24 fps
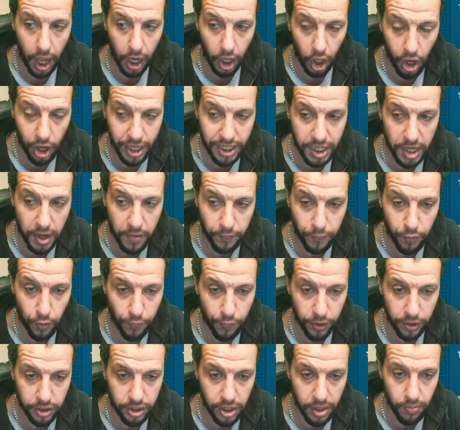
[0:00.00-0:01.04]
allied
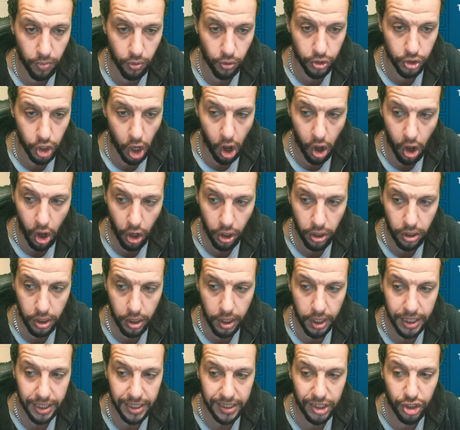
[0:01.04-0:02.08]
info filter mode
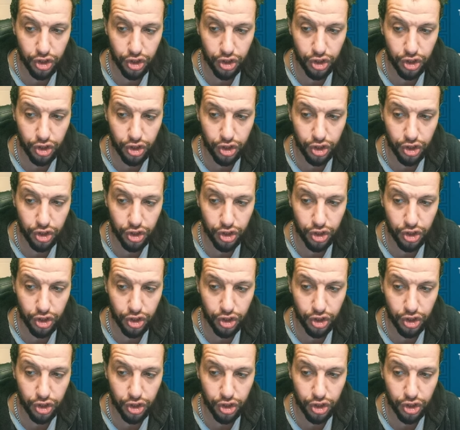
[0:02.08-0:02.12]
on,